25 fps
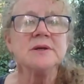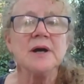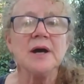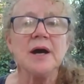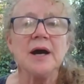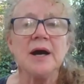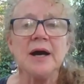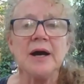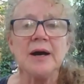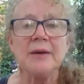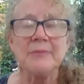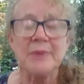
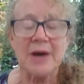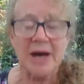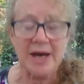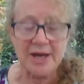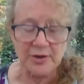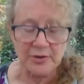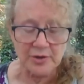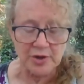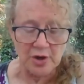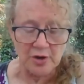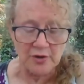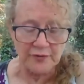Um, I
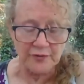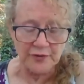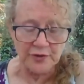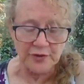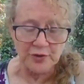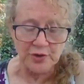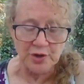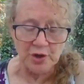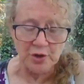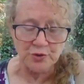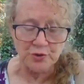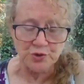don't know if
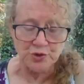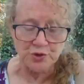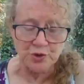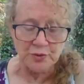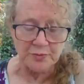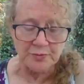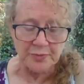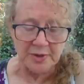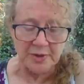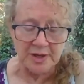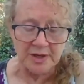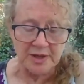you know
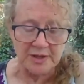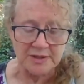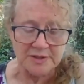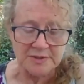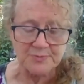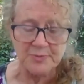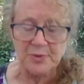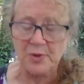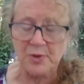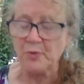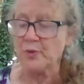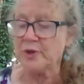June bugs,
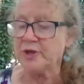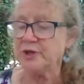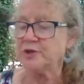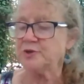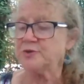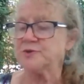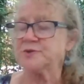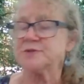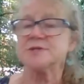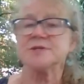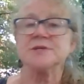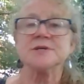but we
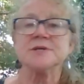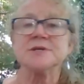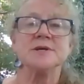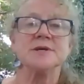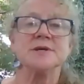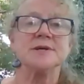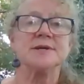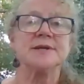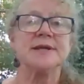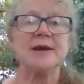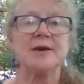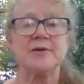used
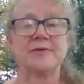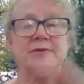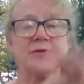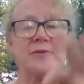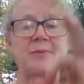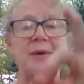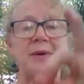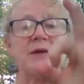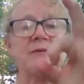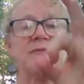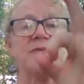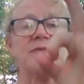to, they're
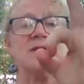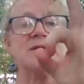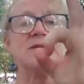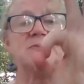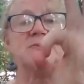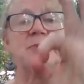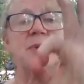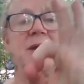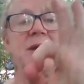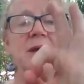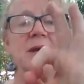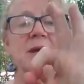about this
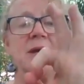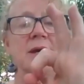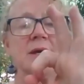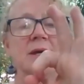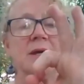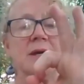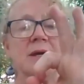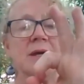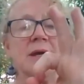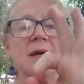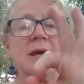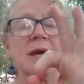big,
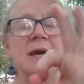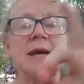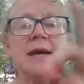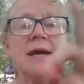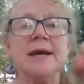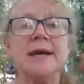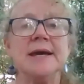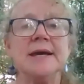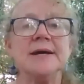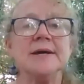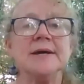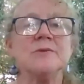
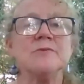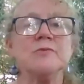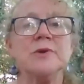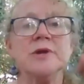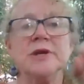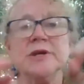and we